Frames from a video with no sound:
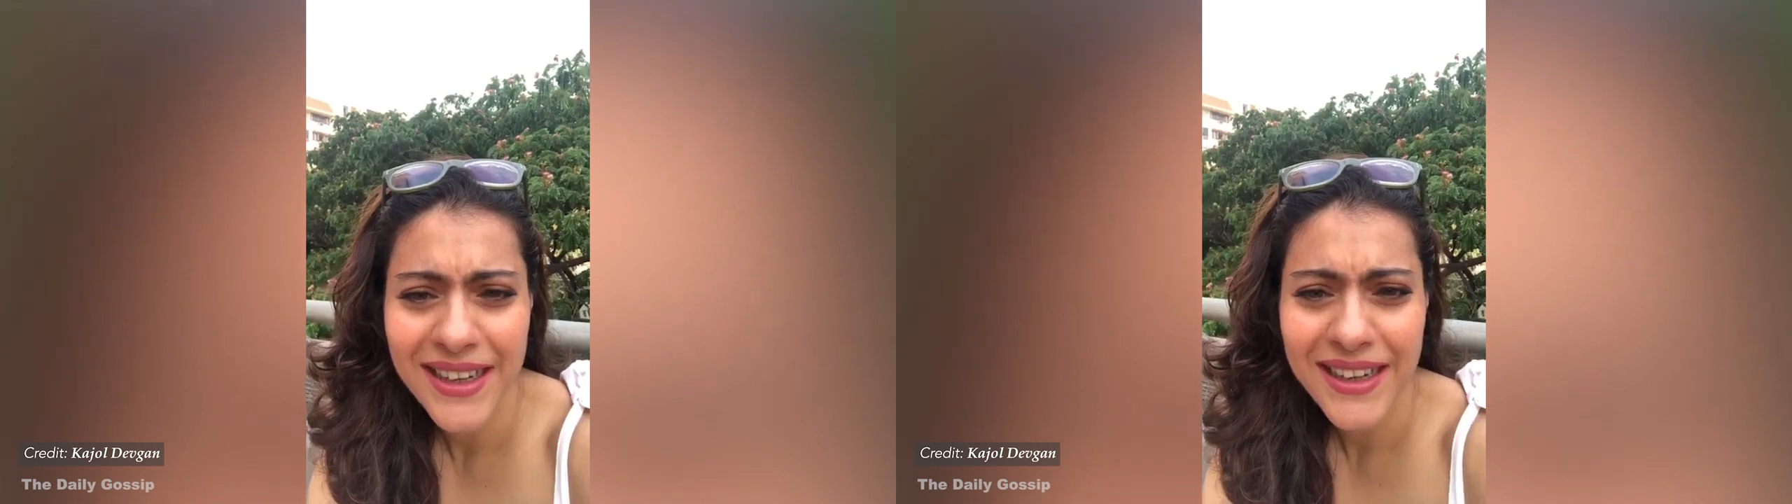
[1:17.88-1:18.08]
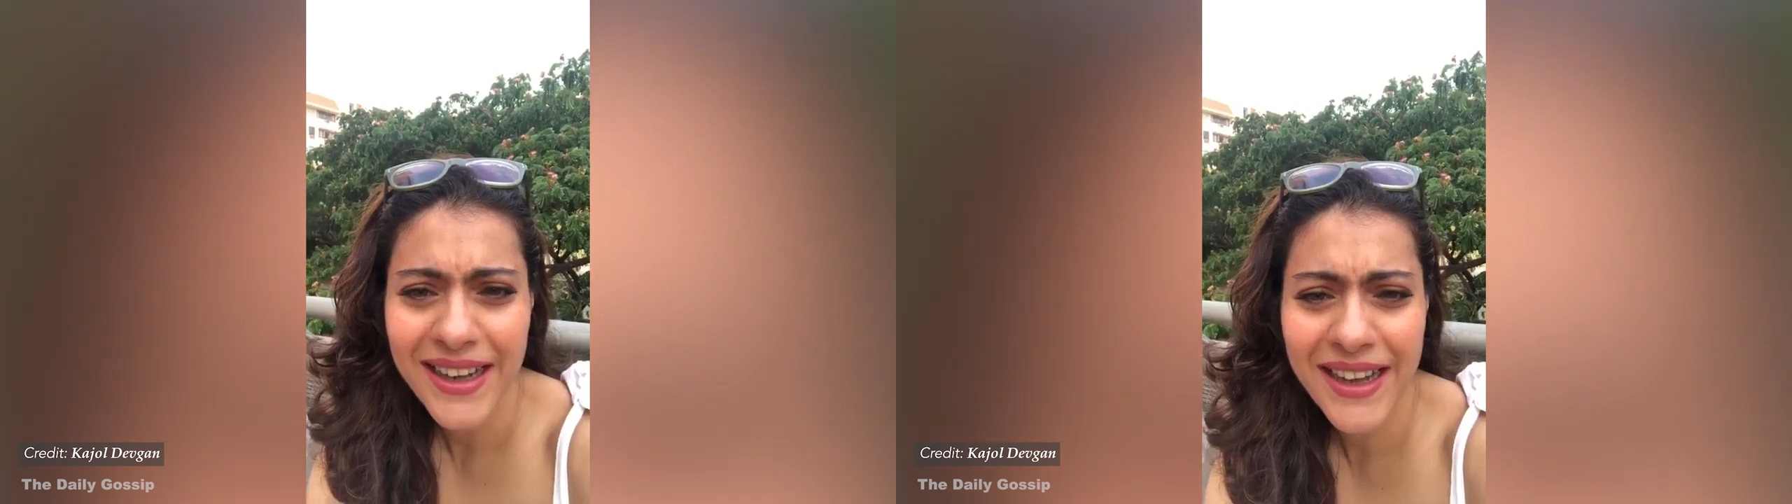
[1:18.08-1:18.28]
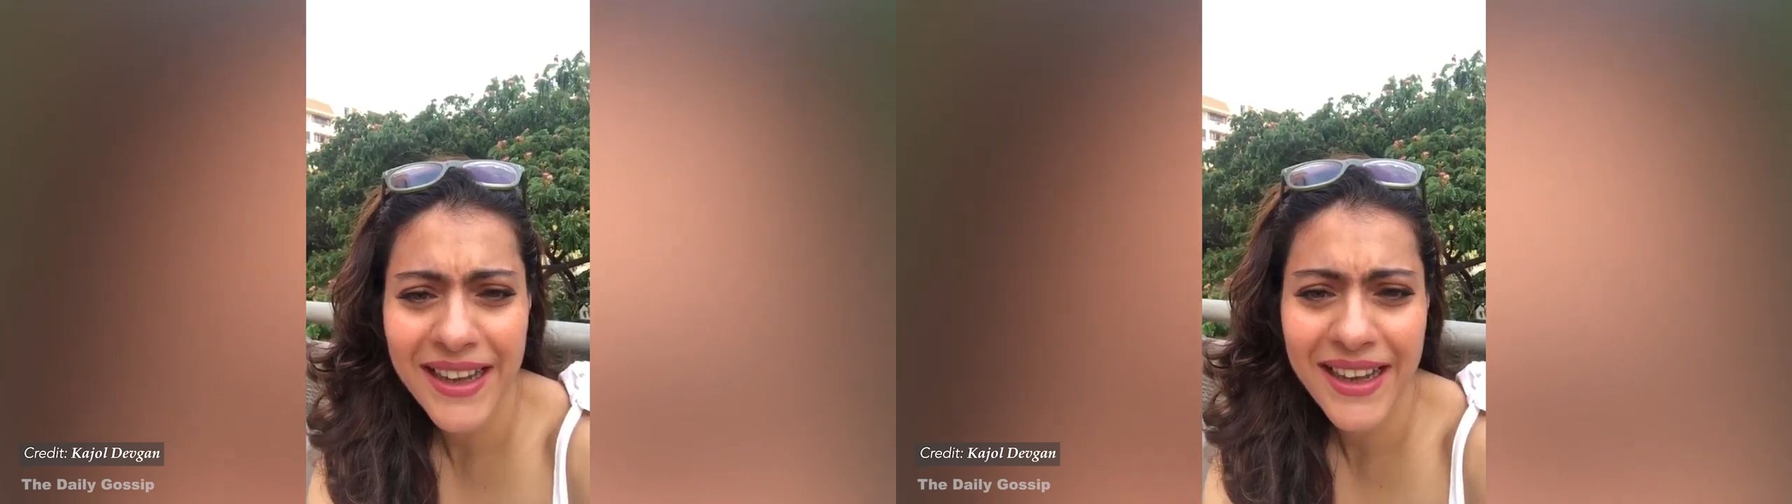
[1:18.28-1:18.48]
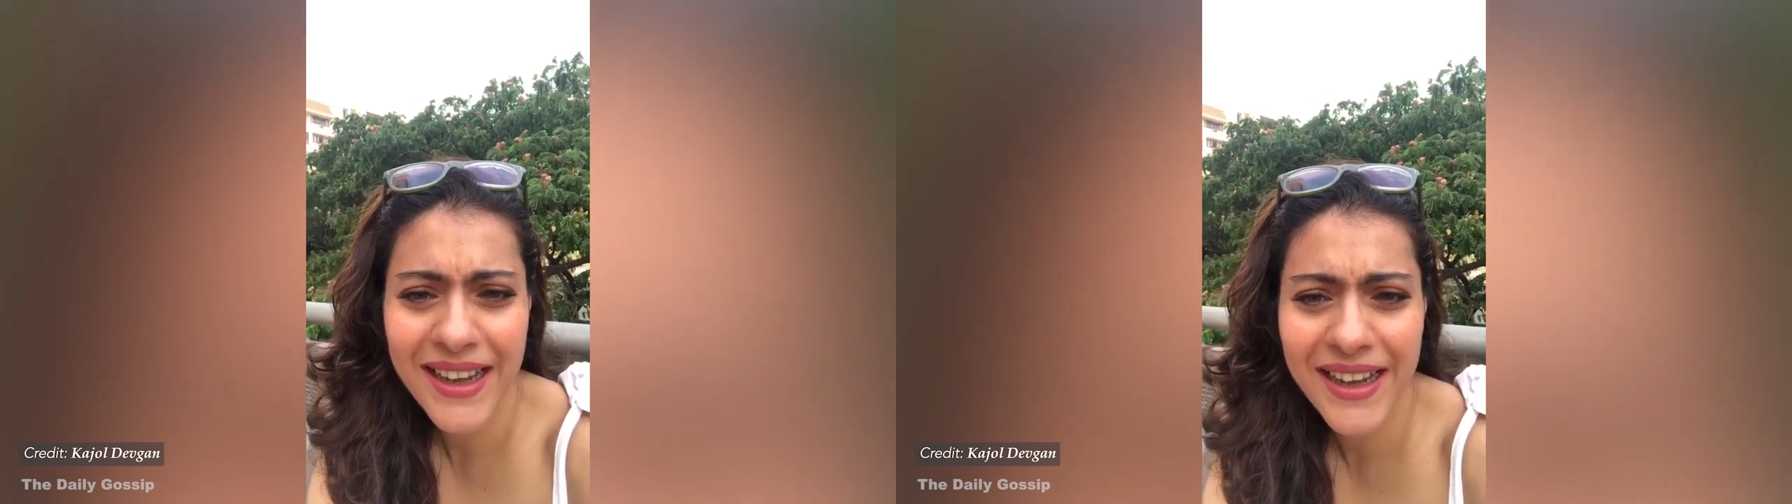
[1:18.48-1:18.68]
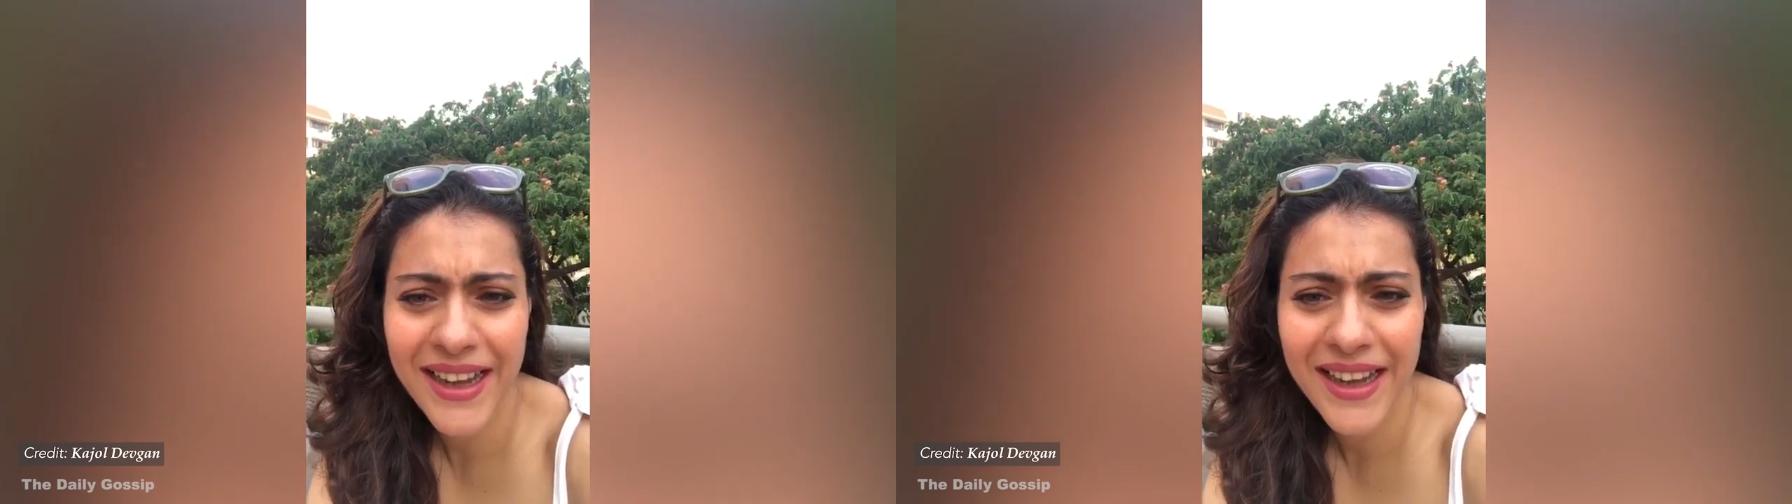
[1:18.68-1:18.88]
hey
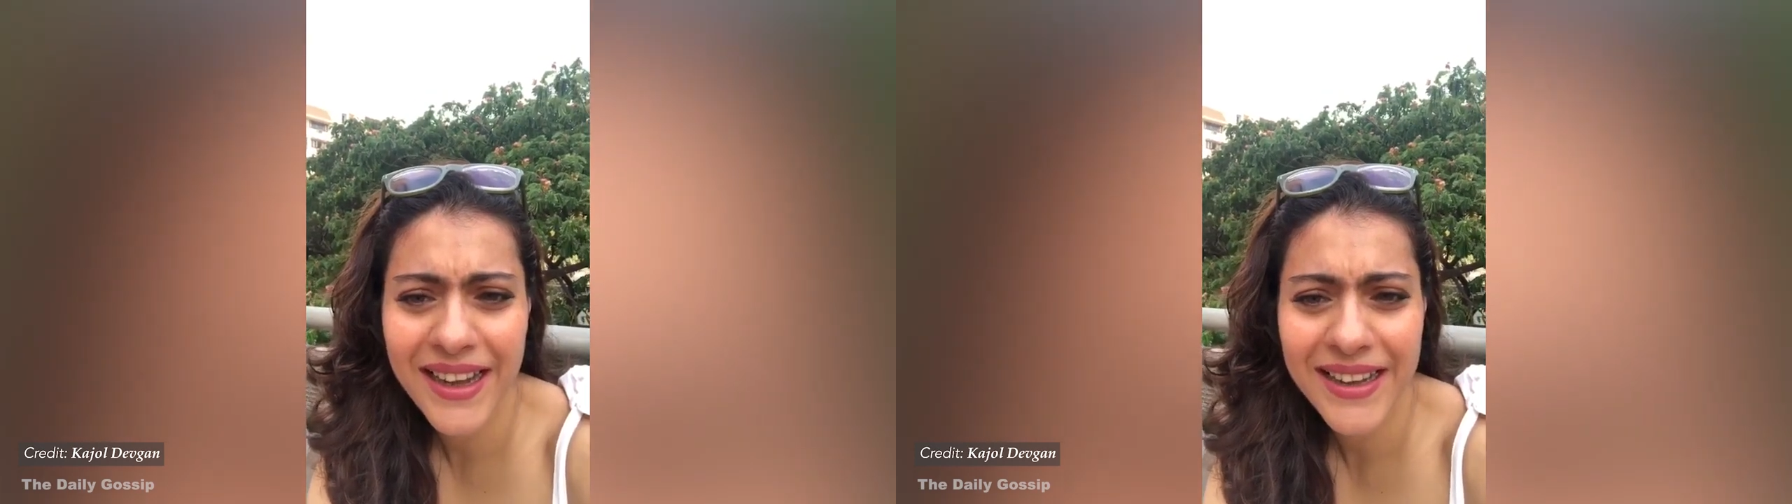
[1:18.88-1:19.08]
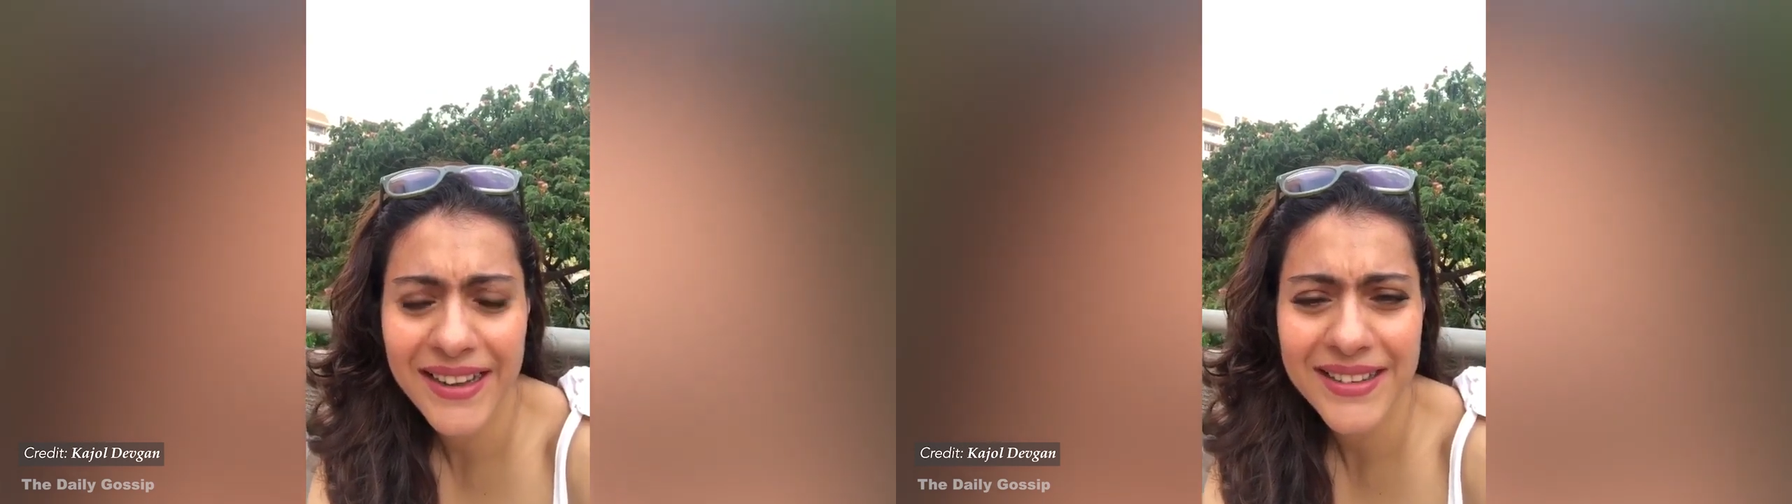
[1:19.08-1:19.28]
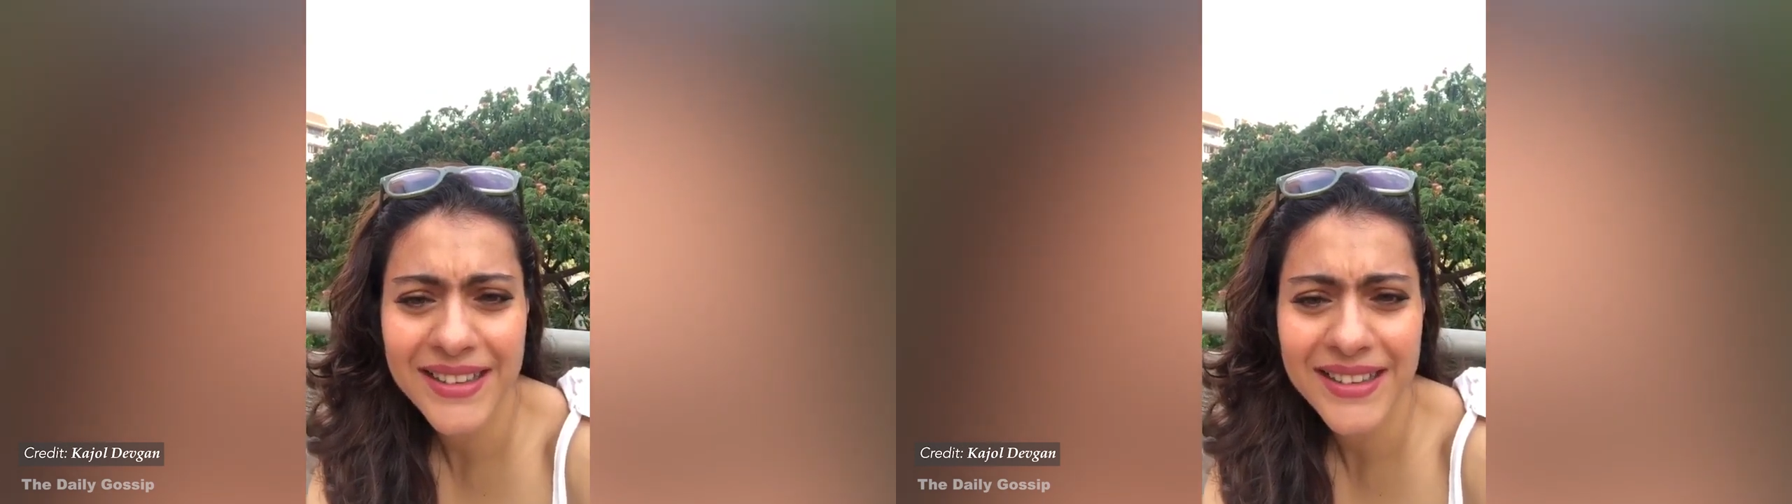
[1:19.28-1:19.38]
hey hey